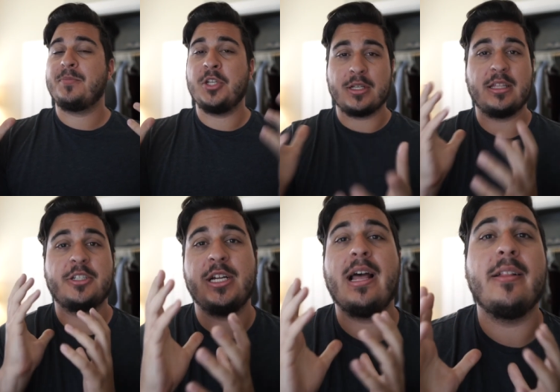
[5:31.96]
took the
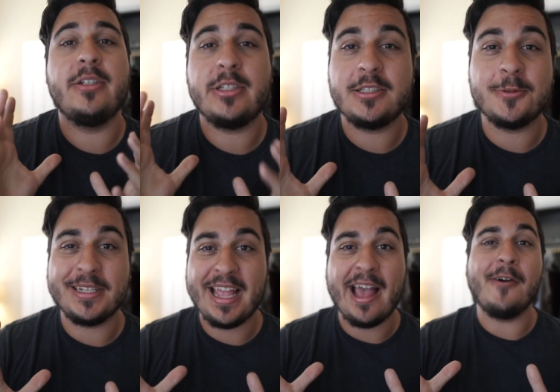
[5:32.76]
challenge into
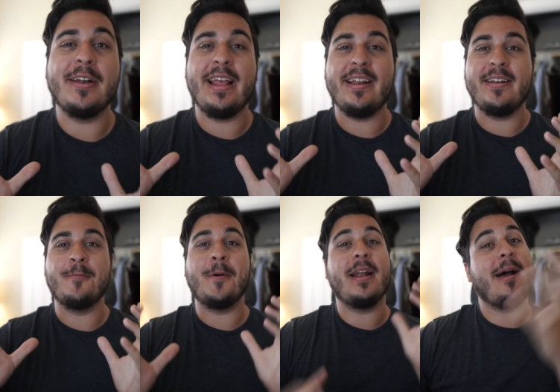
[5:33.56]
account,
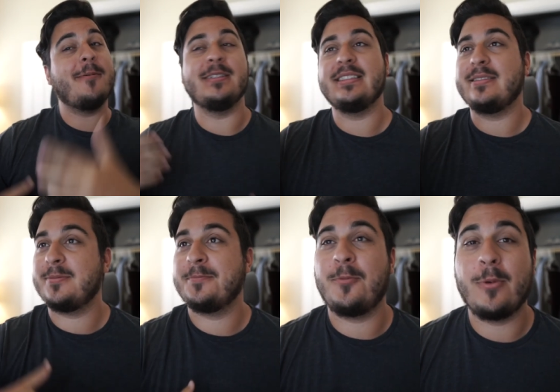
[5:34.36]
and what I
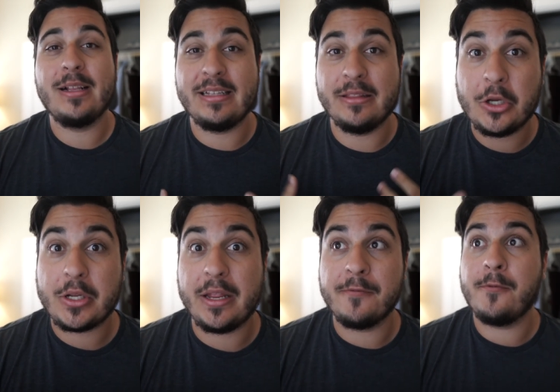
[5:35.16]
was really
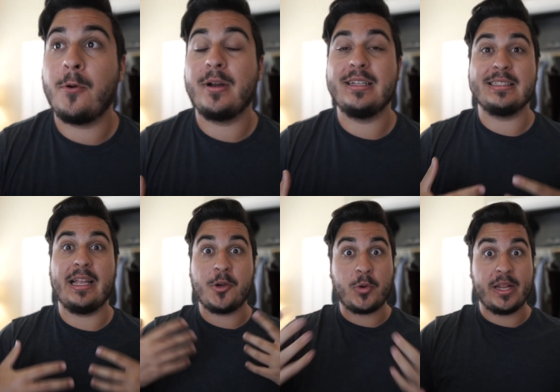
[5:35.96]
looking for is
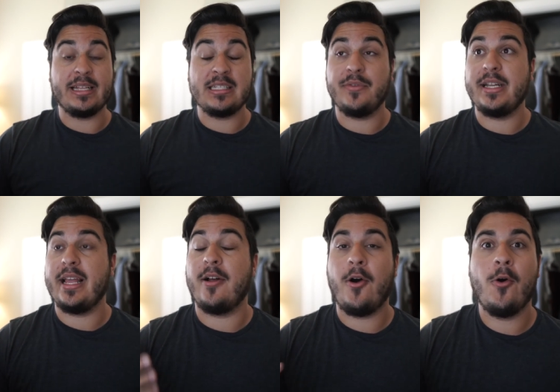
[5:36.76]
like
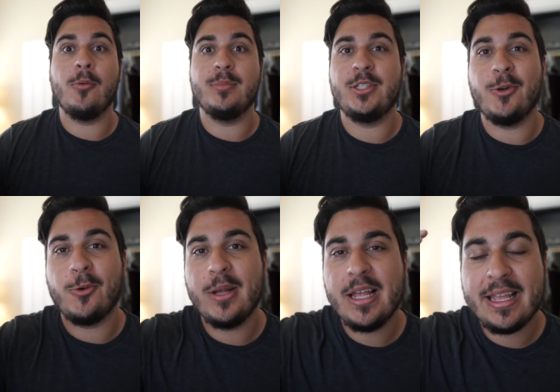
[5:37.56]
creativity at home.
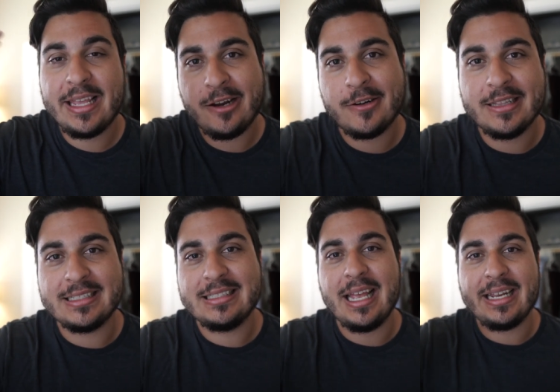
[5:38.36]
So here in
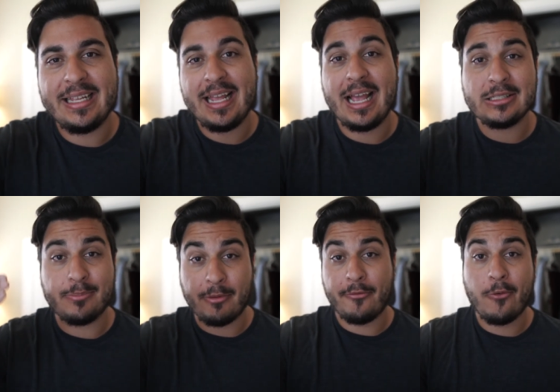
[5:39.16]
this set, he has a
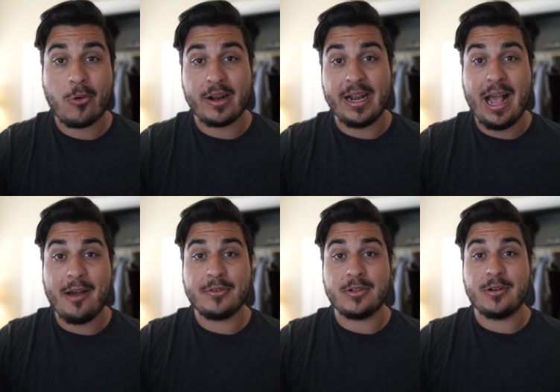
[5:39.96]
before and
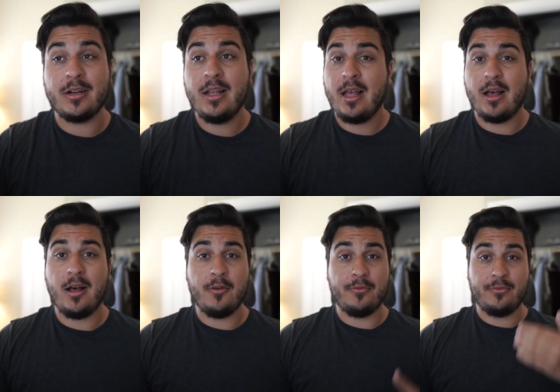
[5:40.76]
after
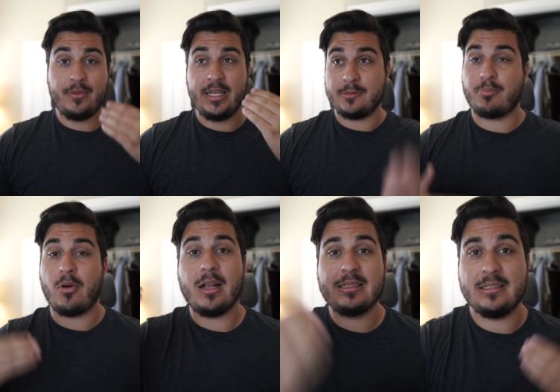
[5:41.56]
of his
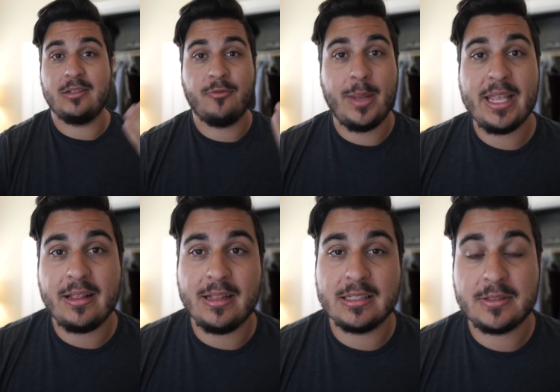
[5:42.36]
process of
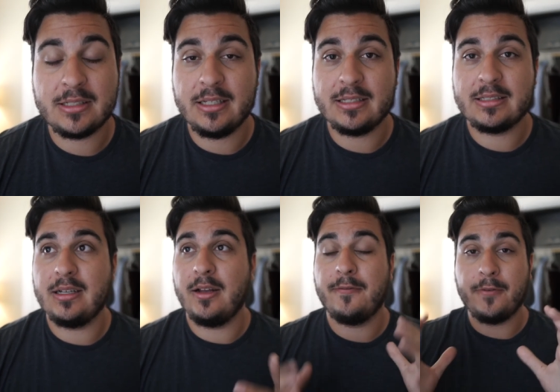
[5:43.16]
making this, this
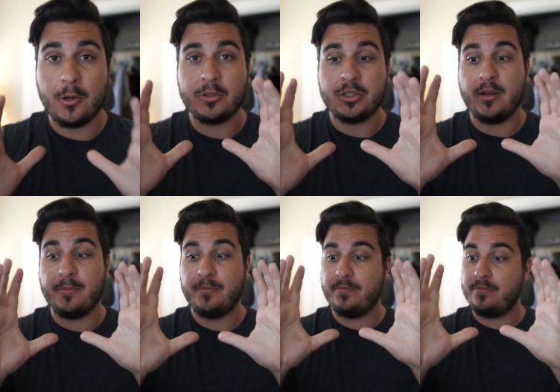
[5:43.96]
uh, Photoshop